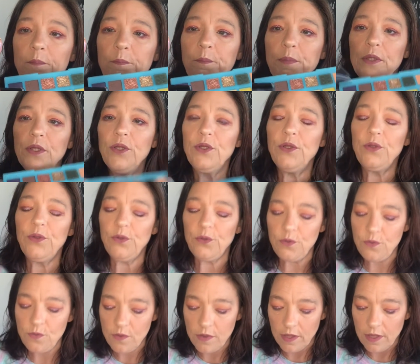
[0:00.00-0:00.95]

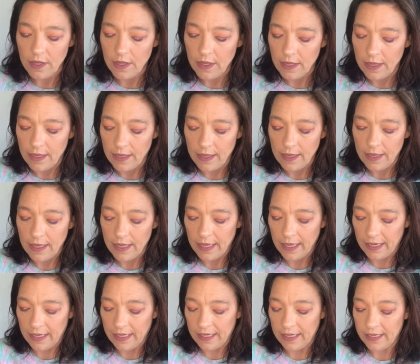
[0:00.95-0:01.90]
blue,
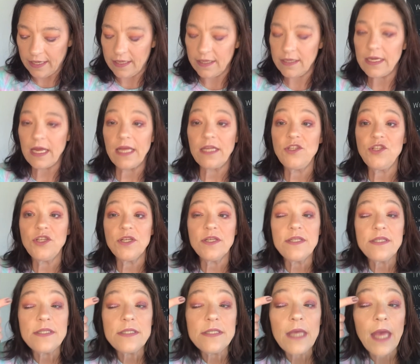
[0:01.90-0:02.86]
and I
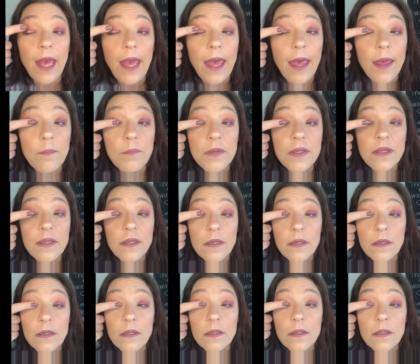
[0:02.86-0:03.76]
just tapped it